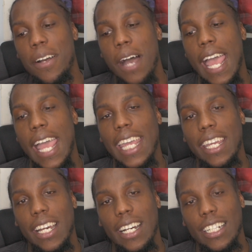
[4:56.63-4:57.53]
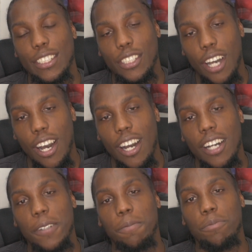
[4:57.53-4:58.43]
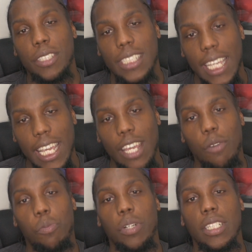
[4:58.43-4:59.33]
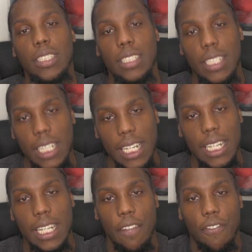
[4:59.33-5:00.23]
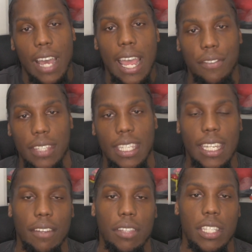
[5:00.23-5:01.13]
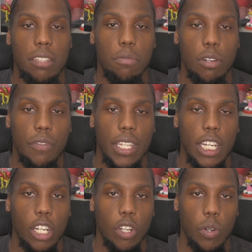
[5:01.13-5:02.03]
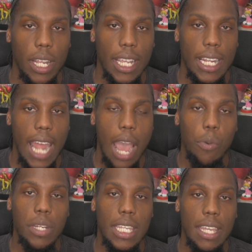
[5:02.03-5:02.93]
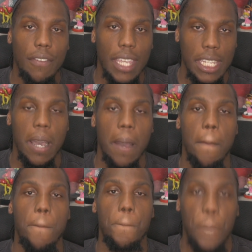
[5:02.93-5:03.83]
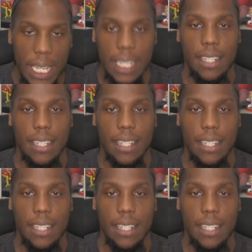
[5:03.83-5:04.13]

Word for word: Hey, uh, Saw 10 was good, and if I have to give this movie a grade, I would give it a B.